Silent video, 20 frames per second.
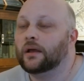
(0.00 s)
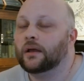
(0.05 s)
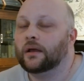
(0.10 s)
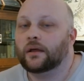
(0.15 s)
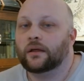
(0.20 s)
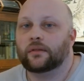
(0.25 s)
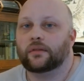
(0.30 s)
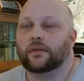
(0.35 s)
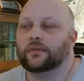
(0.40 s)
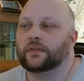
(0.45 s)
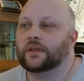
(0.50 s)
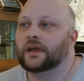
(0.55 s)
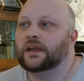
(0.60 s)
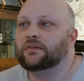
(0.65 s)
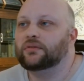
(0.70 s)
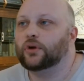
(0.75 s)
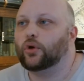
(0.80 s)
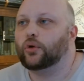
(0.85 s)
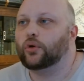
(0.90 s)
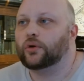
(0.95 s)
The
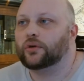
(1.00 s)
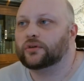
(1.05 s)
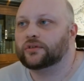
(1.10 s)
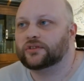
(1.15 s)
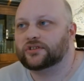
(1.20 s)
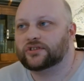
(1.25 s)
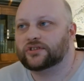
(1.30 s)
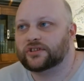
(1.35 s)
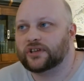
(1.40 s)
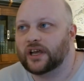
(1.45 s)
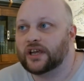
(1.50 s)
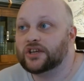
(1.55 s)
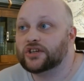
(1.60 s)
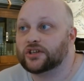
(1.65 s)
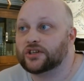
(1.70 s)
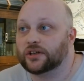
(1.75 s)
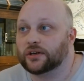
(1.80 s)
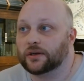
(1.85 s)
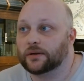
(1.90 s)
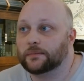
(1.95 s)
Navy
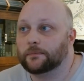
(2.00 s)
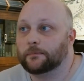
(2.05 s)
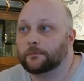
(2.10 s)
organization